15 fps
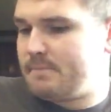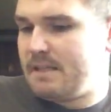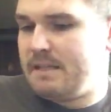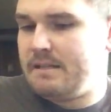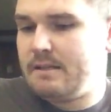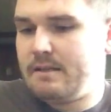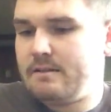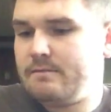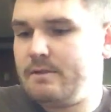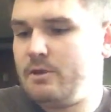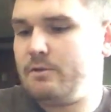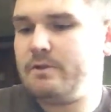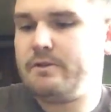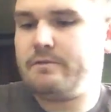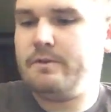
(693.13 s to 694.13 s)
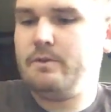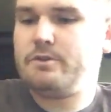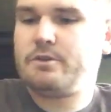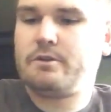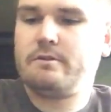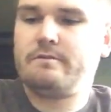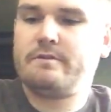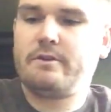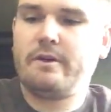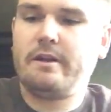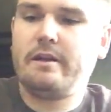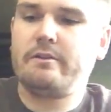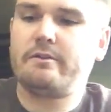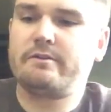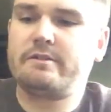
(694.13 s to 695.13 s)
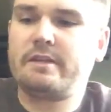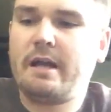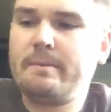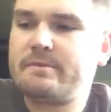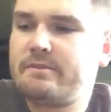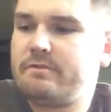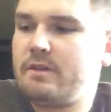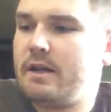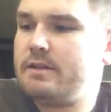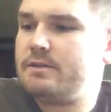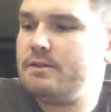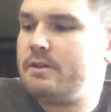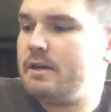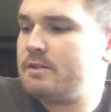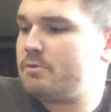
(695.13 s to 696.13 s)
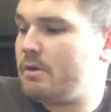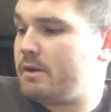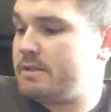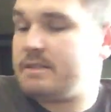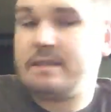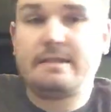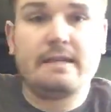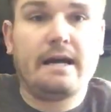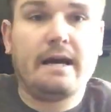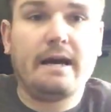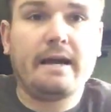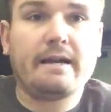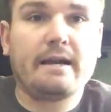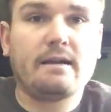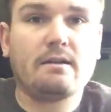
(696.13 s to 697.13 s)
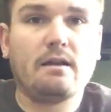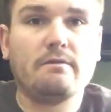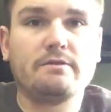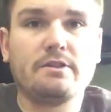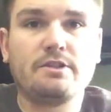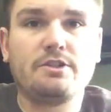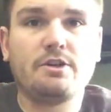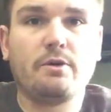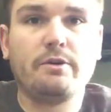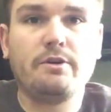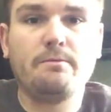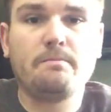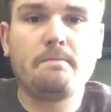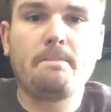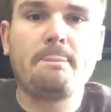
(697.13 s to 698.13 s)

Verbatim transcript: and, and, uh, you know, in the future, if there are any other types of flies you guys want to see tied, I'd love to show you.